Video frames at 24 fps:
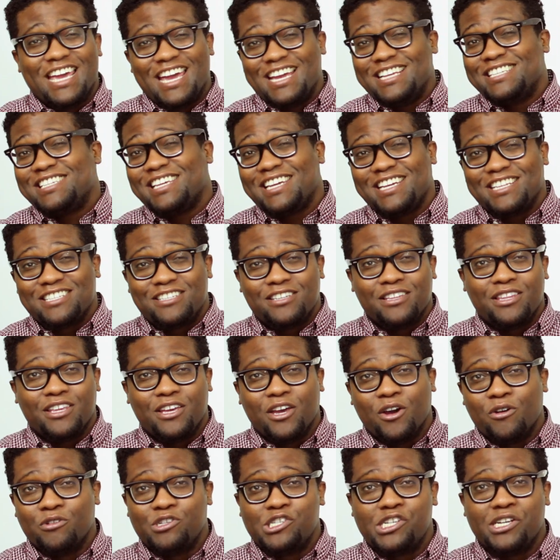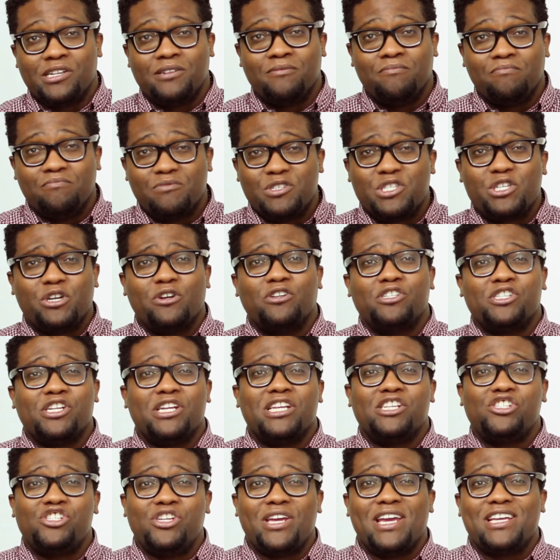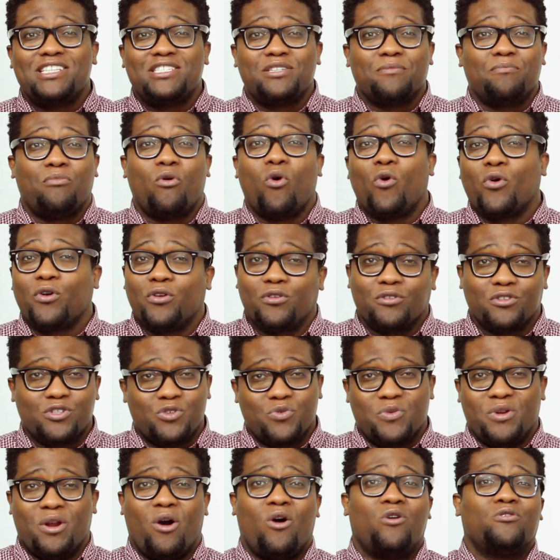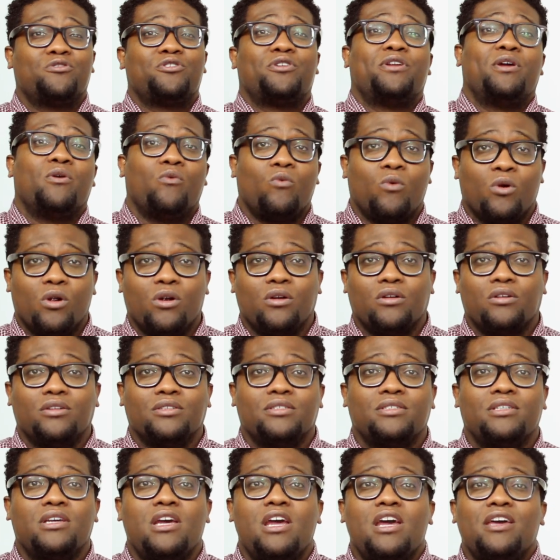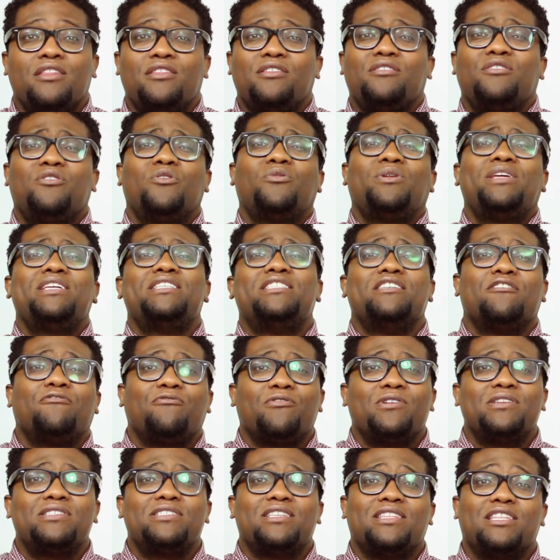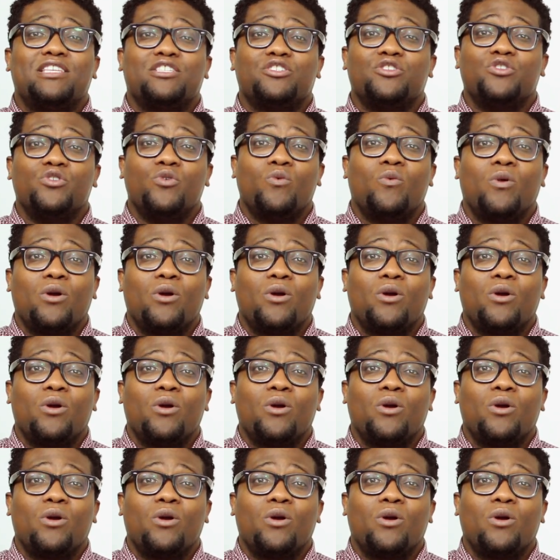Gazing into the ocean, Serge initiates a portal to an alternate world. The only difference in this new